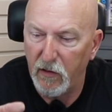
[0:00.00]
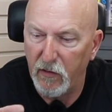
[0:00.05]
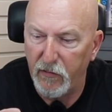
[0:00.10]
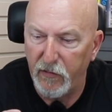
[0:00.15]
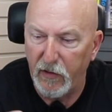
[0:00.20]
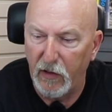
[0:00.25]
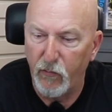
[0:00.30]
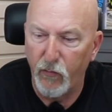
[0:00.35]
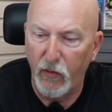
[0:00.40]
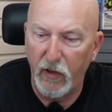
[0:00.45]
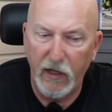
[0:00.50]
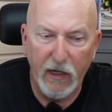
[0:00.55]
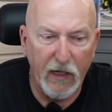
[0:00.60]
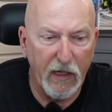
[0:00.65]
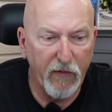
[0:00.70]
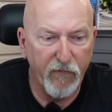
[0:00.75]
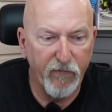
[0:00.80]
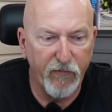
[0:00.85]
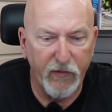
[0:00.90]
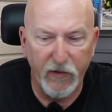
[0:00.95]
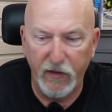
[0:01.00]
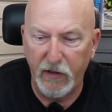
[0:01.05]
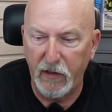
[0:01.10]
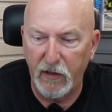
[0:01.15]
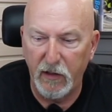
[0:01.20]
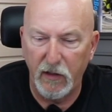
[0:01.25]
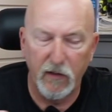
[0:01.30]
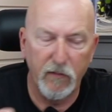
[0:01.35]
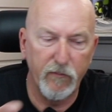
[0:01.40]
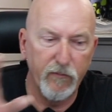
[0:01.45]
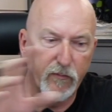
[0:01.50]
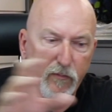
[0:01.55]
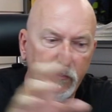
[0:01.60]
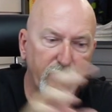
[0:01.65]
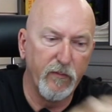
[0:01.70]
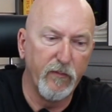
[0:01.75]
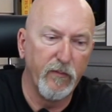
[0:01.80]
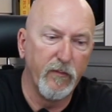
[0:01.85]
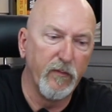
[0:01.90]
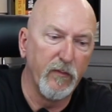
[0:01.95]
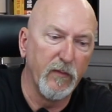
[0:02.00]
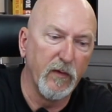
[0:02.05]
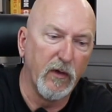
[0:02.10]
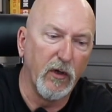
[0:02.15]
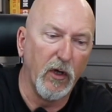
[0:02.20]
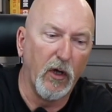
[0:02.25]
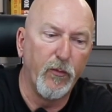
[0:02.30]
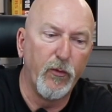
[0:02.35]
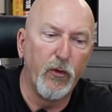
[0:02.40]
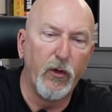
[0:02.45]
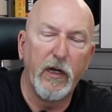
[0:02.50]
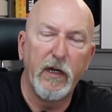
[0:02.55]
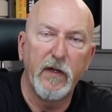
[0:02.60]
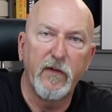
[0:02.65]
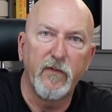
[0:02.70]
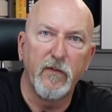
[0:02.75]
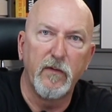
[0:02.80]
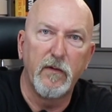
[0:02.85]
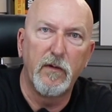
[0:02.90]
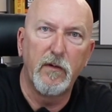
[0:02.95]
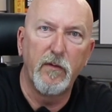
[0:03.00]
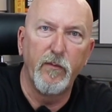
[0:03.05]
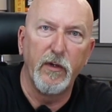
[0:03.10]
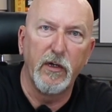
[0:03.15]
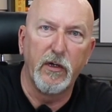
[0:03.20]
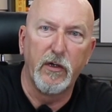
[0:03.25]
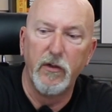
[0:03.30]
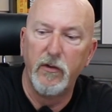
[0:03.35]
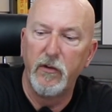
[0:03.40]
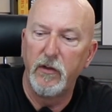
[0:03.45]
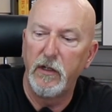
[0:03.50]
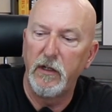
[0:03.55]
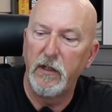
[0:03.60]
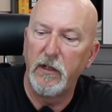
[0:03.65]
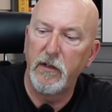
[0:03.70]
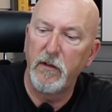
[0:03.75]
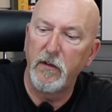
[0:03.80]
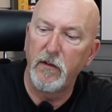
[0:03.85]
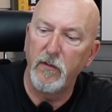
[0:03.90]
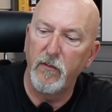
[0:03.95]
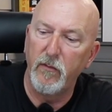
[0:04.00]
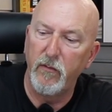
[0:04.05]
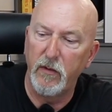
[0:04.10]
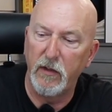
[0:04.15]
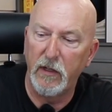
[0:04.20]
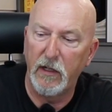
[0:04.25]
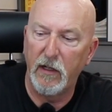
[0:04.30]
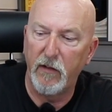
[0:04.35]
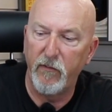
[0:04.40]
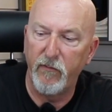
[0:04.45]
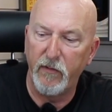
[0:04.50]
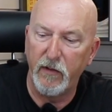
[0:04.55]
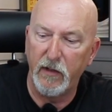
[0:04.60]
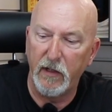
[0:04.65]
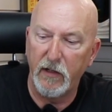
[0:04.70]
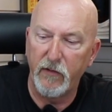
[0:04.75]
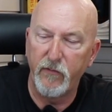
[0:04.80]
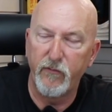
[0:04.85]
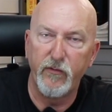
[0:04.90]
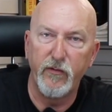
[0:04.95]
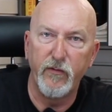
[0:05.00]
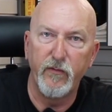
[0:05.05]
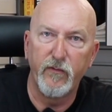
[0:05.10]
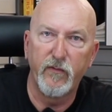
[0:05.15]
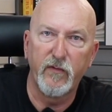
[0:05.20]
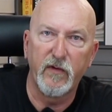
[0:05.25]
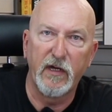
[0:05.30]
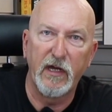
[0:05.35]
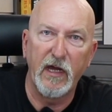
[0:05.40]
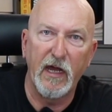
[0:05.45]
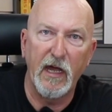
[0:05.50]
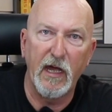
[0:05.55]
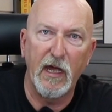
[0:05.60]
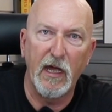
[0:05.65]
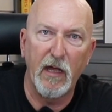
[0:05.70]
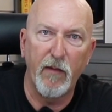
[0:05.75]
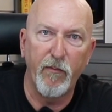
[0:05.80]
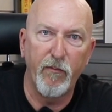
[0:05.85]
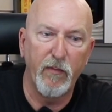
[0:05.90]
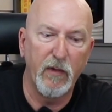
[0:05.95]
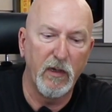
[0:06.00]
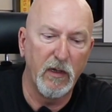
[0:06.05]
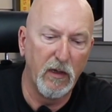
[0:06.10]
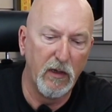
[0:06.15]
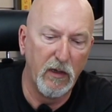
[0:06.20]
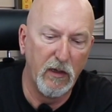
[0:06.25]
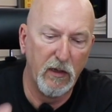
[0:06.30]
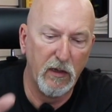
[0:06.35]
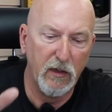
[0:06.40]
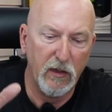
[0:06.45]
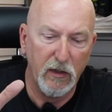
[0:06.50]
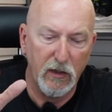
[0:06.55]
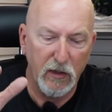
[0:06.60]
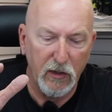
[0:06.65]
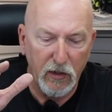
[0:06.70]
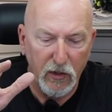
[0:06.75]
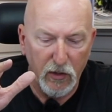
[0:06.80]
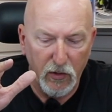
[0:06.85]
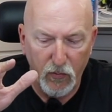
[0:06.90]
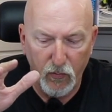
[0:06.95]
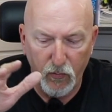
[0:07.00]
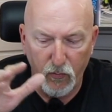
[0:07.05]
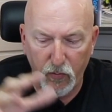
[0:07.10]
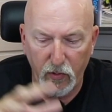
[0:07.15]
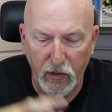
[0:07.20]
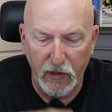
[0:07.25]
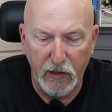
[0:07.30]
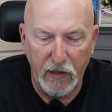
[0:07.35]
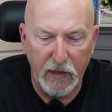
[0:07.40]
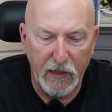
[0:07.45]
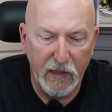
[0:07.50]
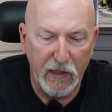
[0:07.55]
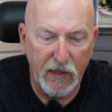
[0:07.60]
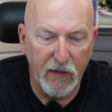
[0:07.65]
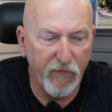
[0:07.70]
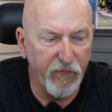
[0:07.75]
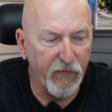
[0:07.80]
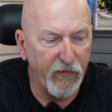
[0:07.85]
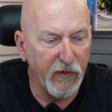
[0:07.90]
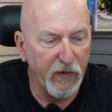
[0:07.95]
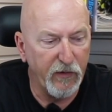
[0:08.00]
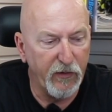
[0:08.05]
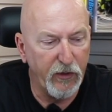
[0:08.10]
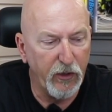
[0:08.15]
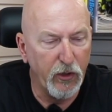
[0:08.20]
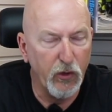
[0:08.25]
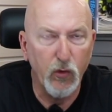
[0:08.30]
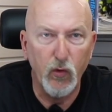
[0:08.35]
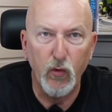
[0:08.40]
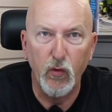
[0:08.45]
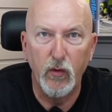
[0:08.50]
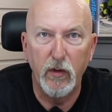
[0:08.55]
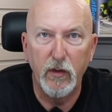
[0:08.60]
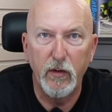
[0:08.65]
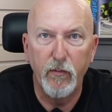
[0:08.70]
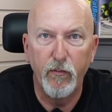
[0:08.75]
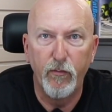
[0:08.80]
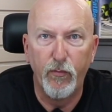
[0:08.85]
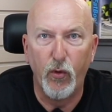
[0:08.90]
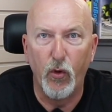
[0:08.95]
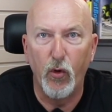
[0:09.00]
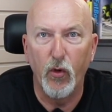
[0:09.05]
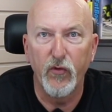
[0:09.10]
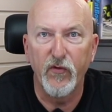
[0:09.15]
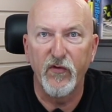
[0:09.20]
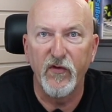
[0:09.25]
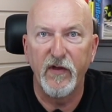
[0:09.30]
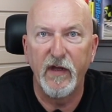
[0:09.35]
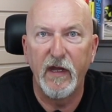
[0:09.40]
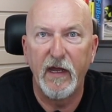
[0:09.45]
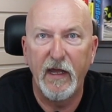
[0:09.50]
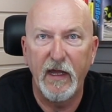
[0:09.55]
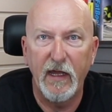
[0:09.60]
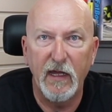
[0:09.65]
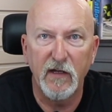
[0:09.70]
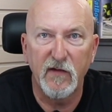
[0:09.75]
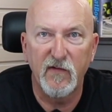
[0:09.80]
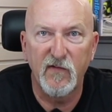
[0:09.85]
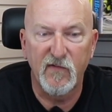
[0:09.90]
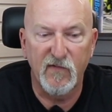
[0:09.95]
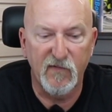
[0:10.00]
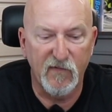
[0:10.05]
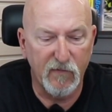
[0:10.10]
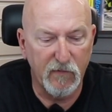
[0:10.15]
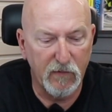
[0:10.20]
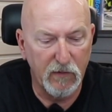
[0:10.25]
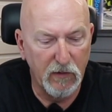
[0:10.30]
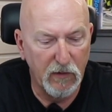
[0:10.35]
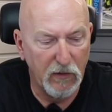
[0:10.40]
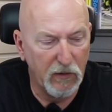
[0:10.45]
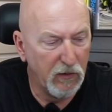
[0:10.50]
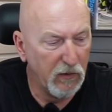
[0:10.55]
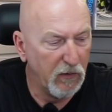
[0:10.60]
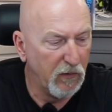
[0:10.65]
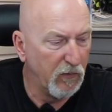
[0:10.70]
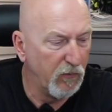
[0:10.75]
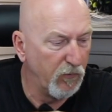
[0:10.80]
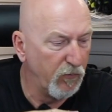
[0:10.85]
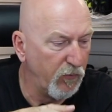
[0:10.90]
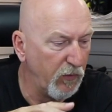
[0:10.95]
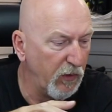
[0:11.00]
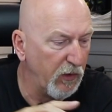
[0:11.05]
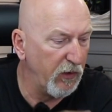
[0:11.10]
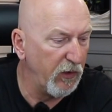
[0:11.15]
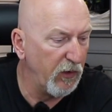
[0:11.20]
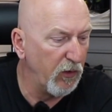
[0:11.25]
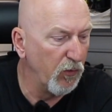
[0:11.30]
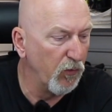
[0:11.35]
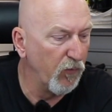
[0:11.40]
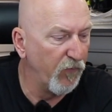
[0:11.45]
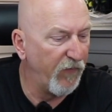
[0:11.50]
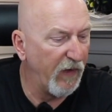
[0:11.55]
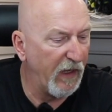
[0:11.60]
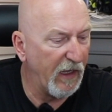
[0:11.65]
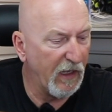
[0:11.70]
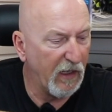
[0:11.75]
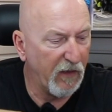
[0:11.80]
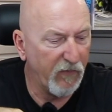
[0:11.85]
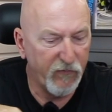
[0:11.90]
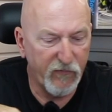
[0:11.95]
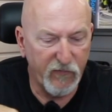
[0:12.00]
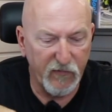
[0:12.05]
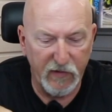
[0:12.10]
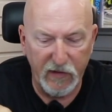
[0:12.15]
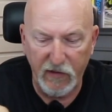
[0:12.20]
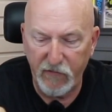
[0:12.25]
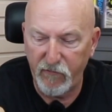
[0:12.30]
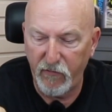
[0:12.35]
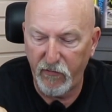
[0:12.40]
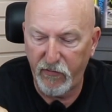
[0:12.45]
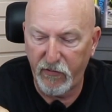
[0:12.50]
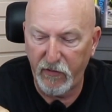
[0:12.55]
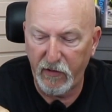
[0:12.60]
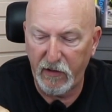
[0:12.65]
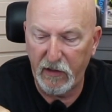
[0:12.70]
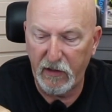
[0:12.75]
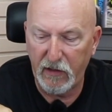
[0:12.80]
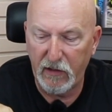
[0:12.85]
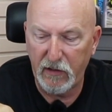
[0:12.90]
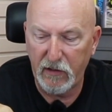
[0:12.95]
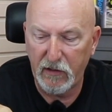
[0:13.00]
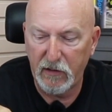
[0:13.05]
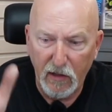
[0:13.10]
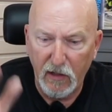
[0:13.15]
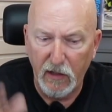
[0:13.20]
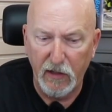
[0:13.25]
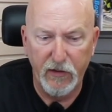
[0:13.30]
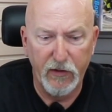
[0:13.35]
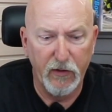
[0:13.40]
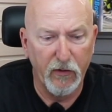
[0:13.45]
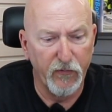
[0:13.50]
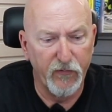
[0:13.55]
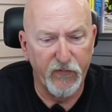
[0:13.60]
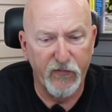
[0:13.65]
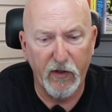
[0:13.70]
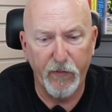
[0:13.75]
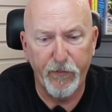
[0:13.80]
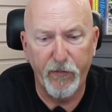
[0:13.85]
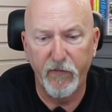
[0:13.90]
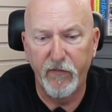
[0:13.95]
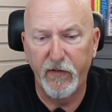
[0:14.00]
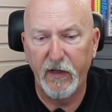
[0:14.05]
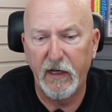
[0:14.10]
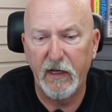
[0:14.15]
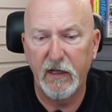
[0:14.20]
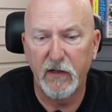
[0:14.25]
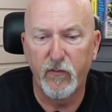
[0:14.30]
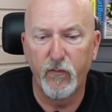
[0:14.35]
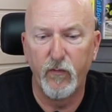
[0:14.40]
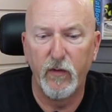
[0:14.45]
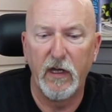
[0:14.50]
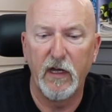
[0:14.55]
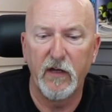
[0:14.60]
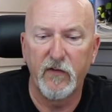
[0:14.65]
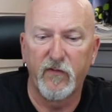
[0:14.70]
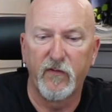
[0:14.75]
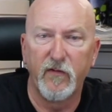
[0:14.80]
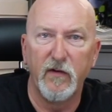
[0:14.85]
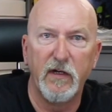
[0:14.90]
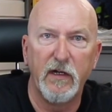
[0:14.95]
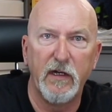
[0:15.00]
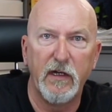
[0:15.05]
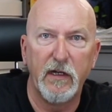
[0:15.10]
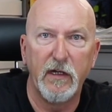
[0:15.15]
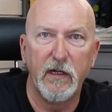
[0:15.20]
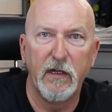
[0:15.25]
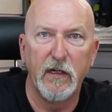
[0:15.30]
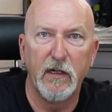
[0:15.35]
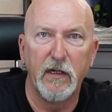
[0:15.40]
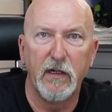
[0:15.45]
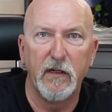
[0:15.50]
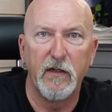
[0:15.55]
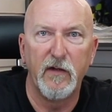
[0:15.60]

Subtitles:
then we have the Carburetor, Mikuni, we have the Andrews cam, we have the new ported heads with new valves and everything. And on top of that, we actually